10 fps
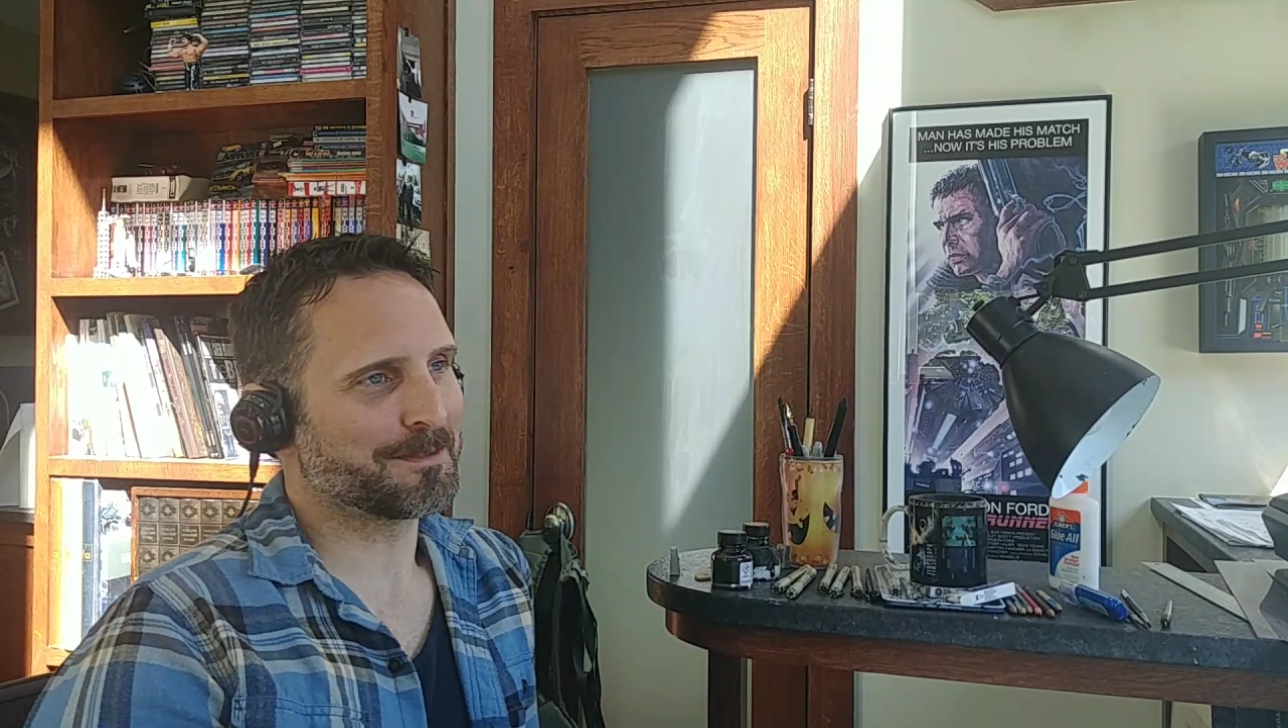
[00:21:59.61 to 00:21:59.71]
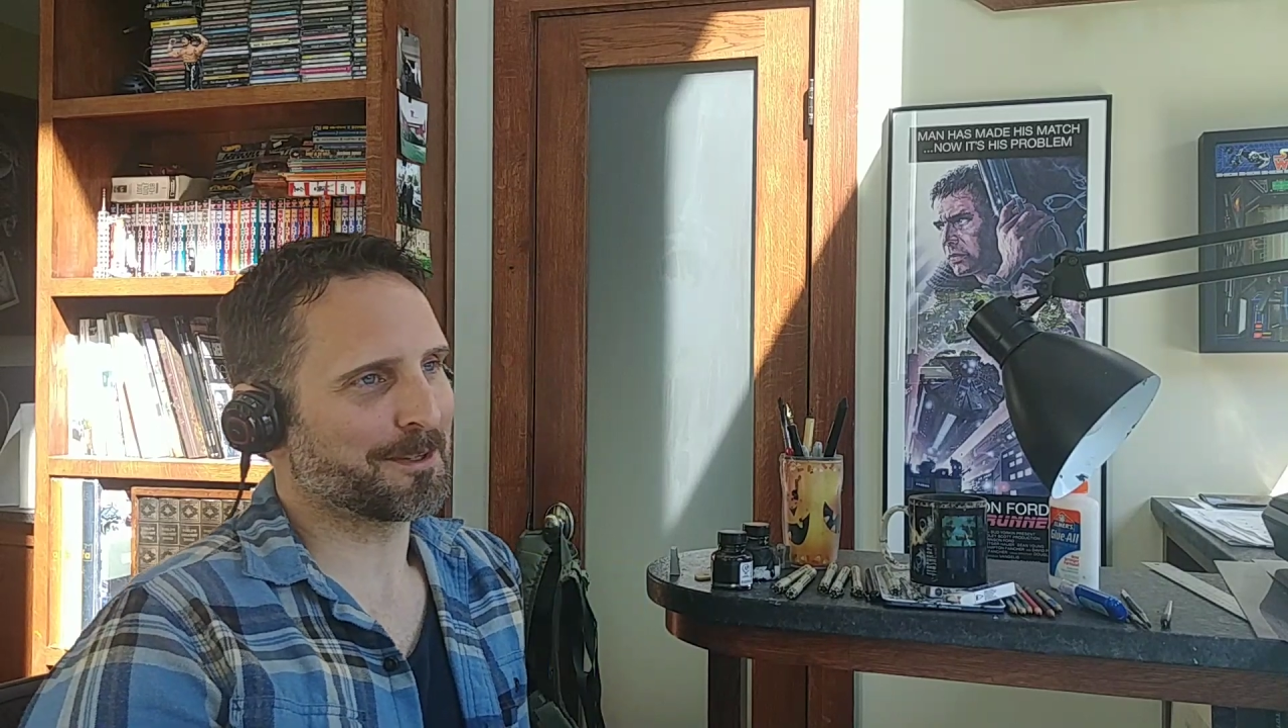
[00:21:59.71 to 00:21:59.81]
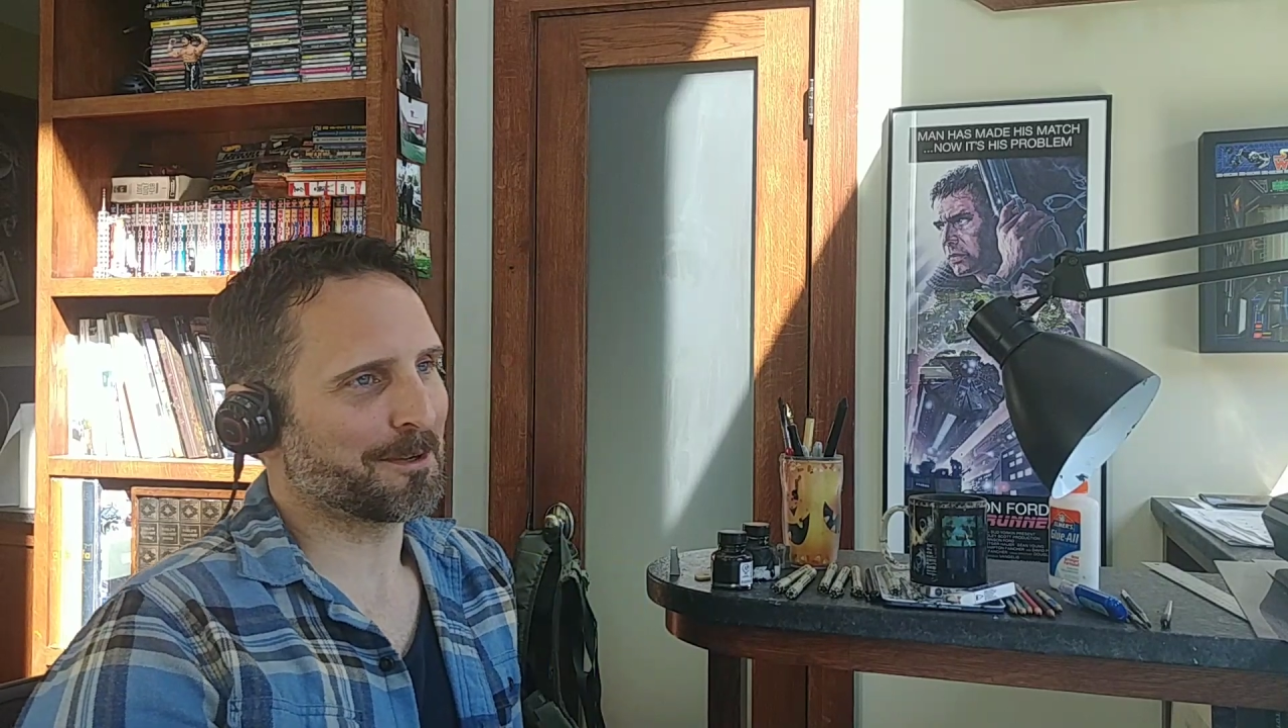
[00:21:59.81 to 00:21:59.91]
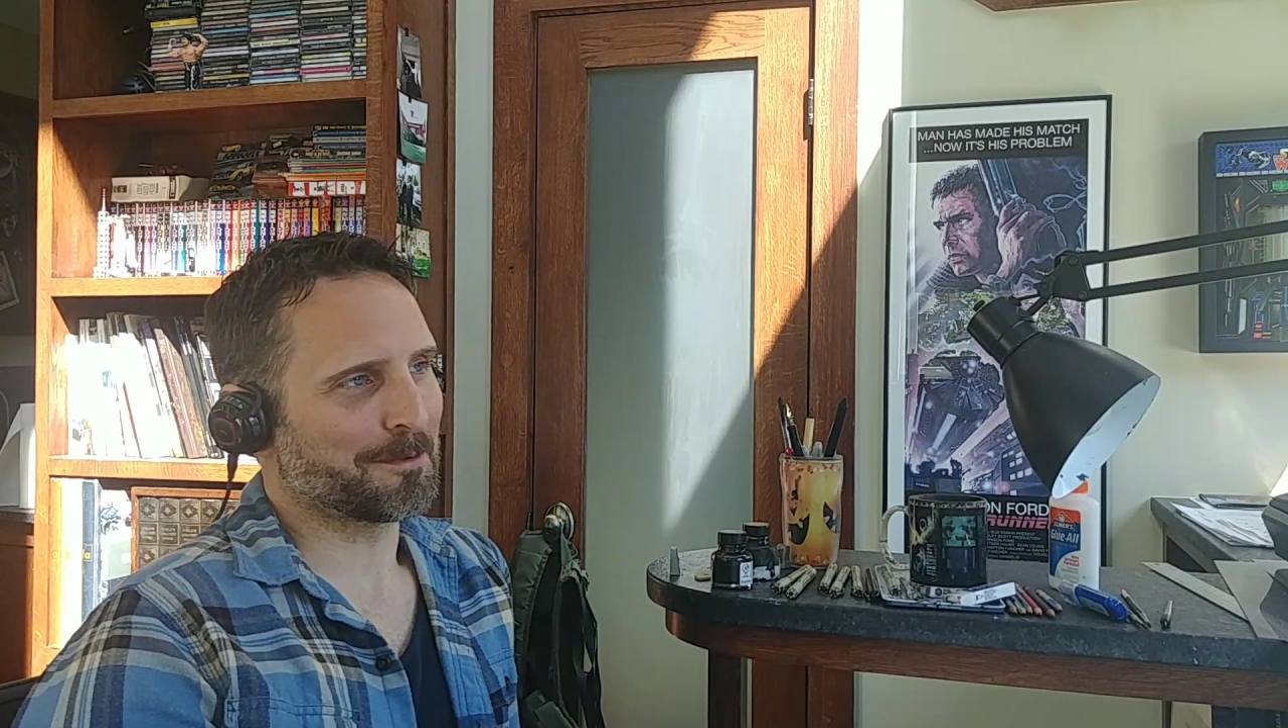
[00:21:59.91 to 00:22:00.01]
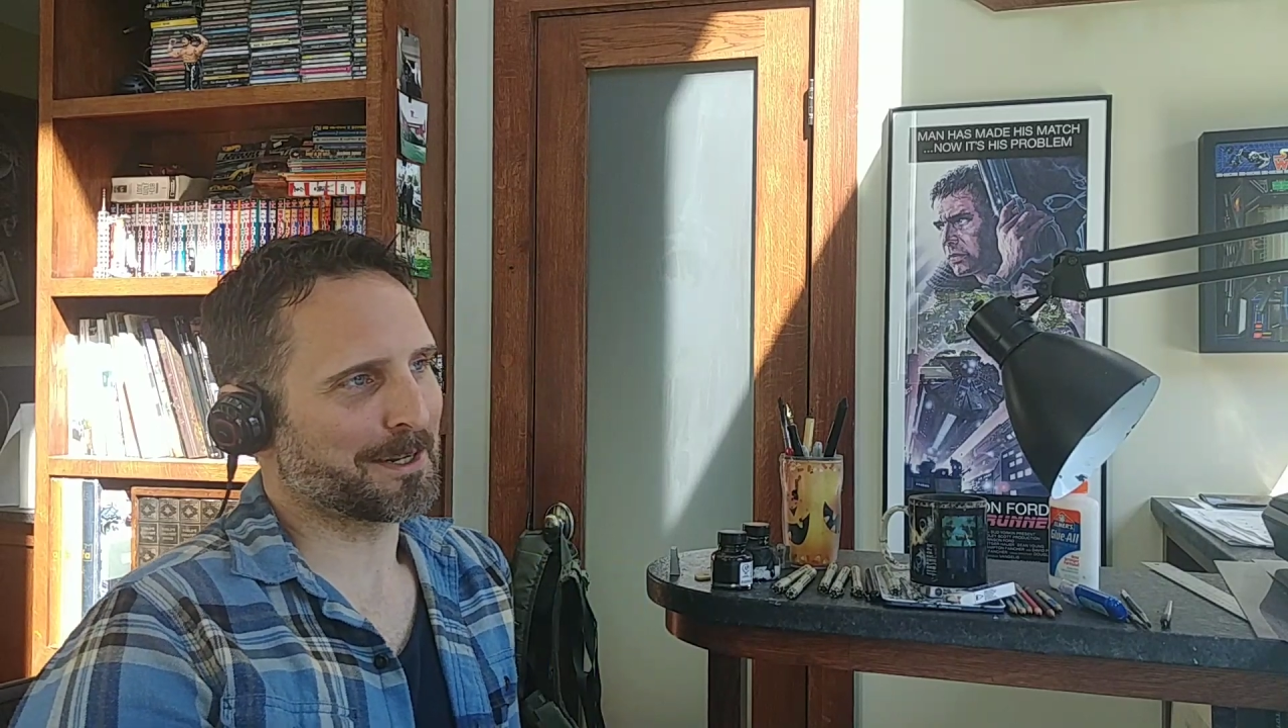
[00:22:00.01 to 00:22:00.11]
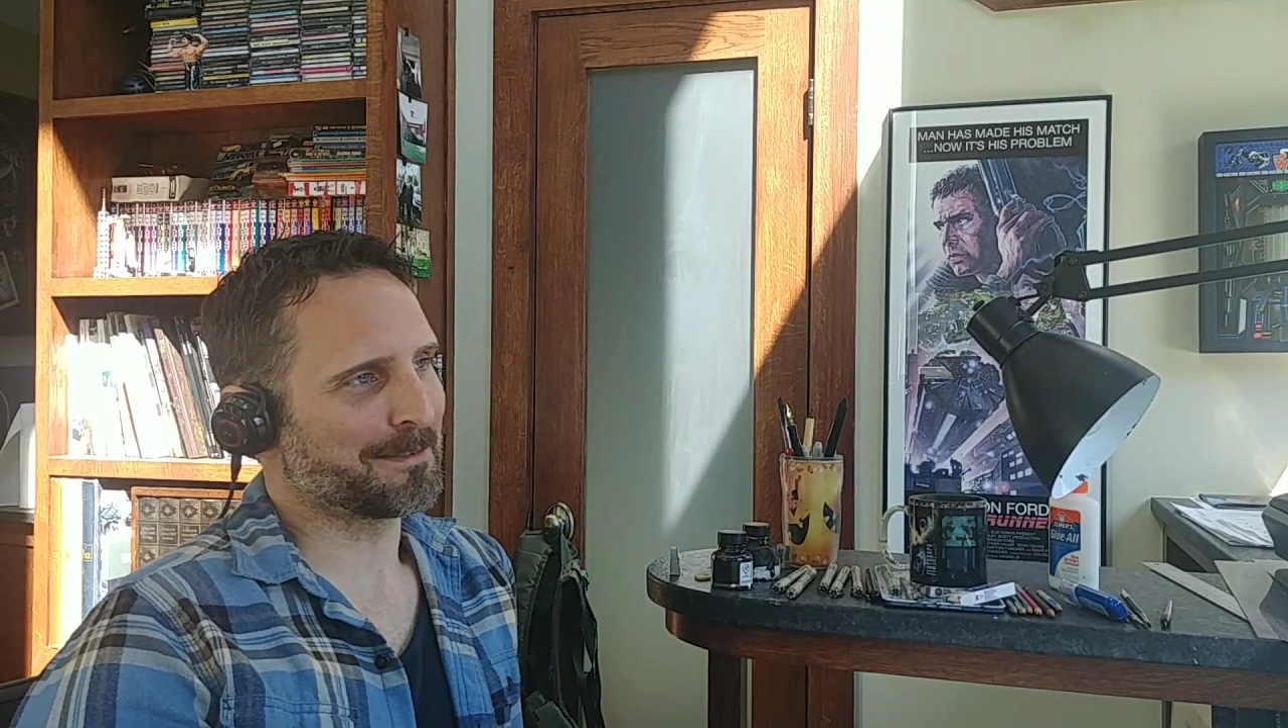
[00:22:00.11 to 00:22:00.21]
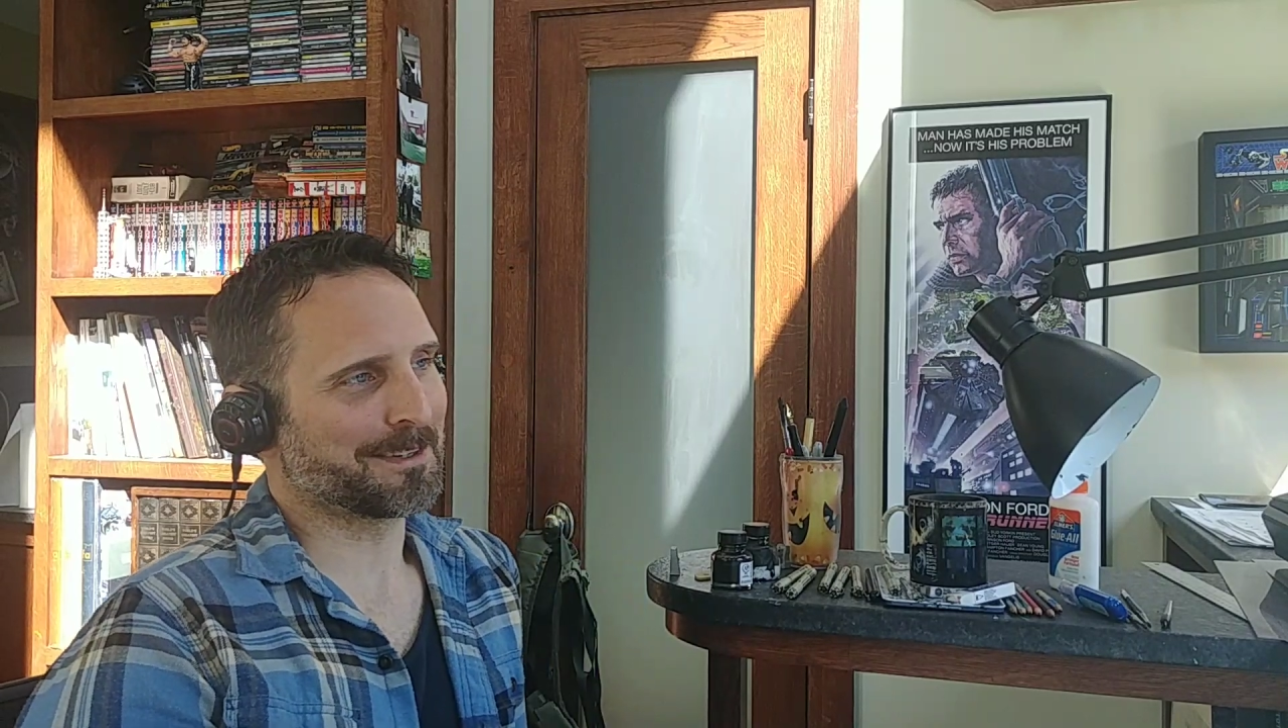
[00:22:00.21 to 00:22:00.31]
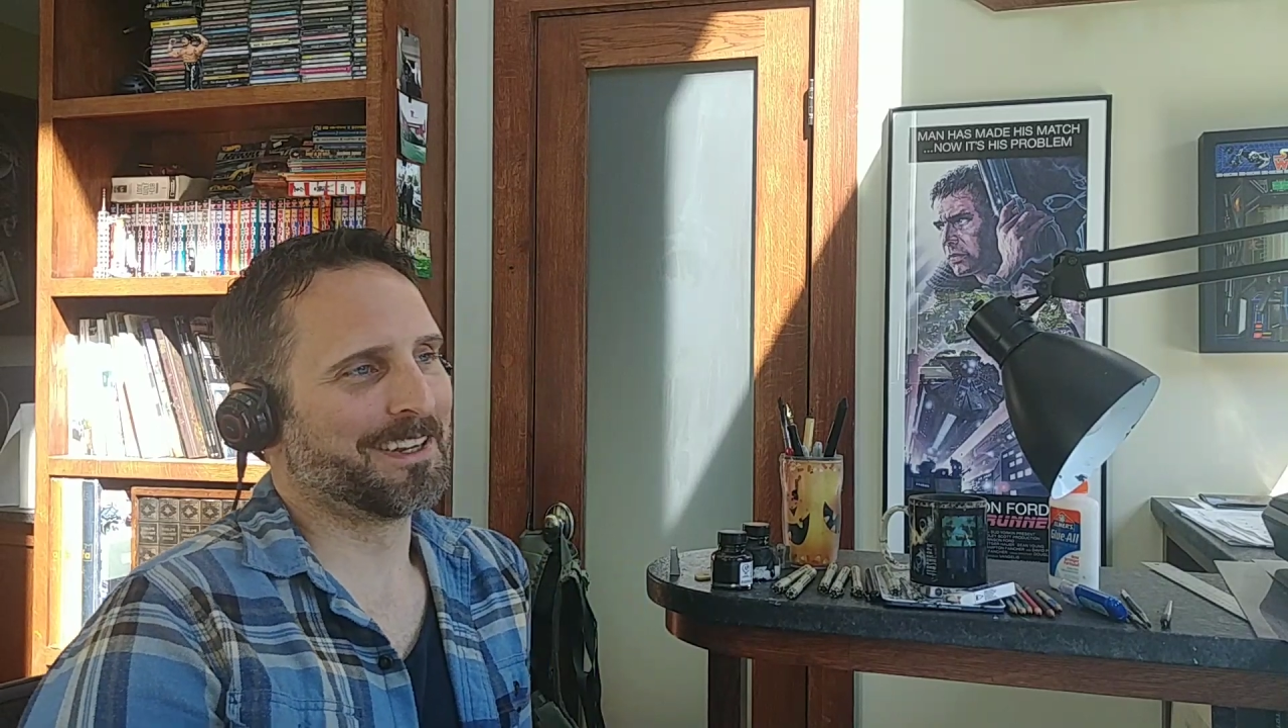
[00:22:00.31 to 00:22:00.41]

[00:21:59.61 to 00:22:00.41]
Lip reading: whatever,